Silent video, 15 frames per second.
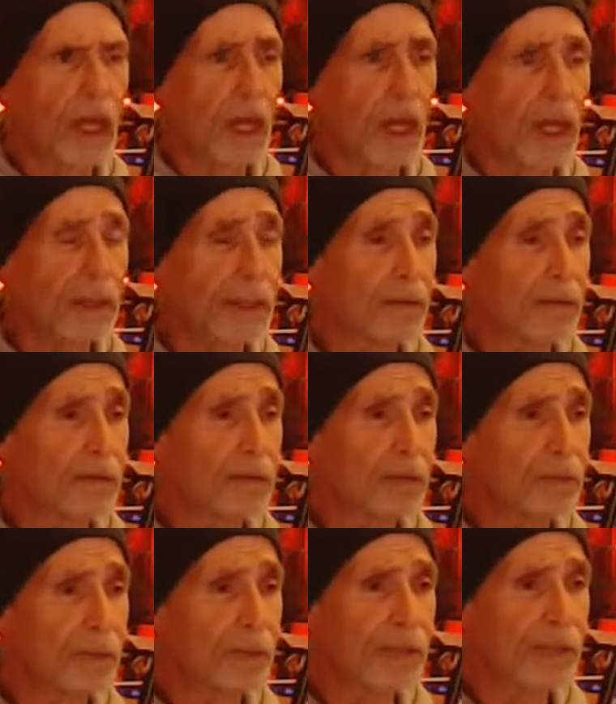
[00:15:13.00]
and Errol
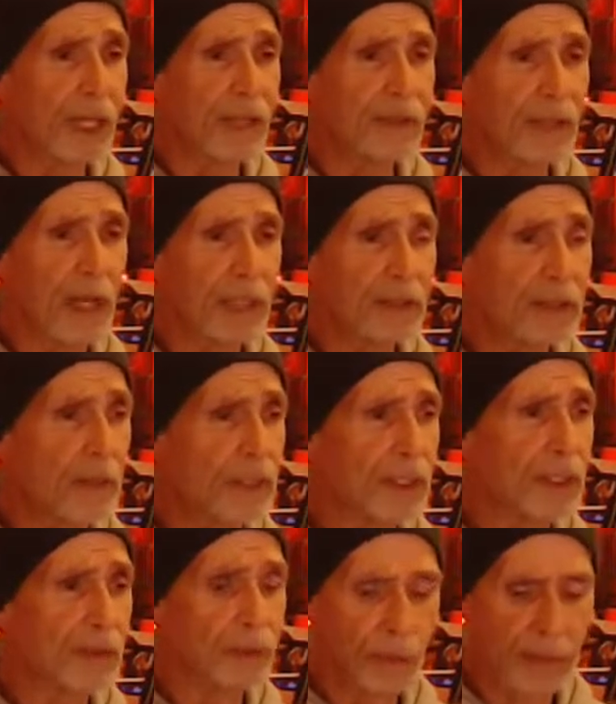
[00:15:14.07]
just put his hands down. He's coming
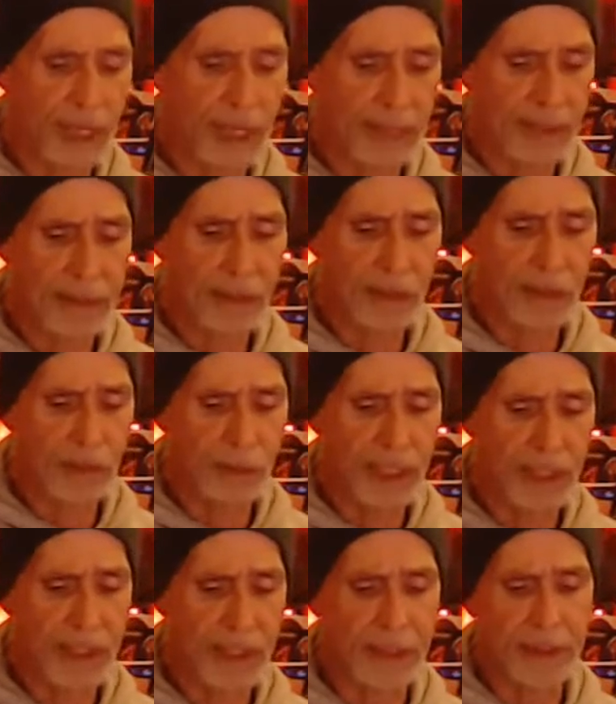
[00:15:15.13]
in too, man. Now they're
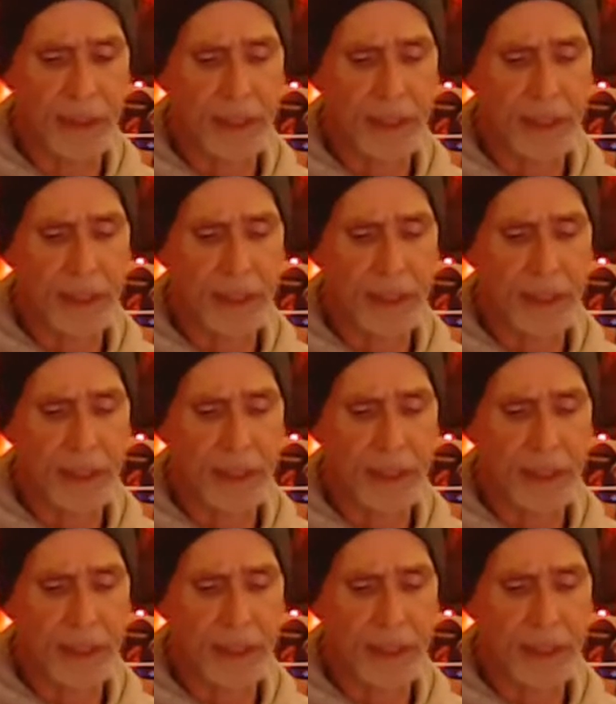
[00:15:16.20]
swinging it.